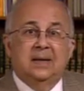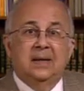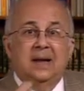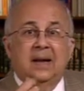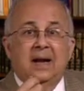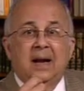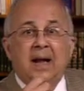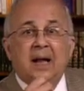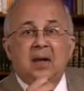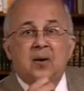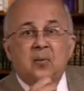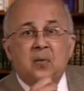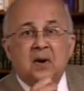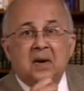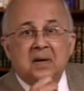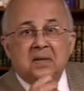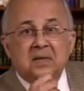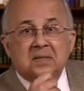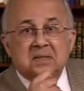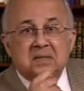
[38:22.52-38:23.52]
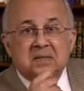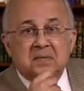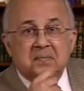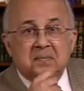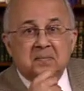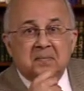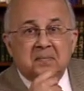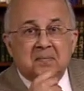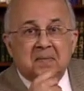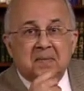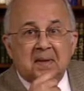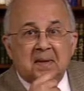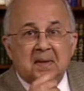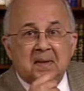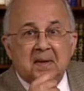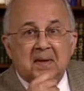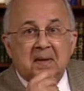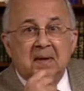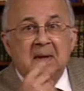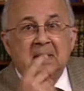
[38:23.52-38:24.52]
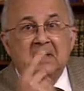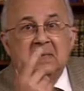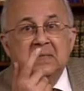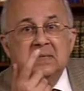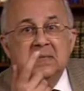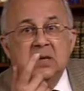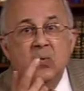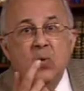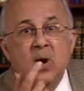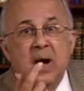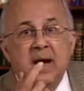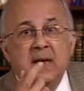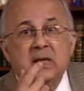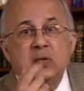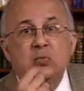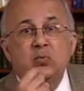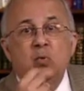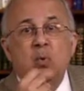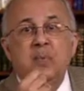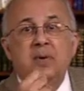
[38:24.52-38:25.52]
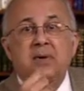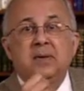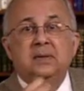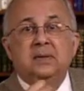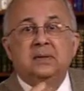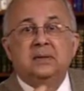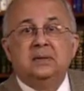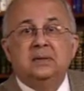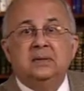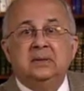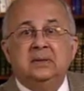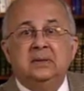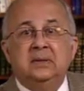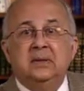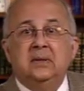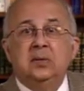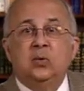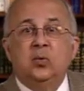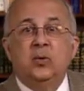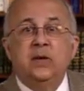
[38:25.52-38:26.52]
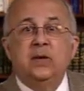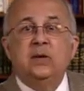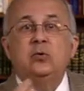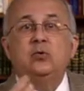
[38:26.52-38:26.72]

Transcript: Likewise, it is a wise woman, Queen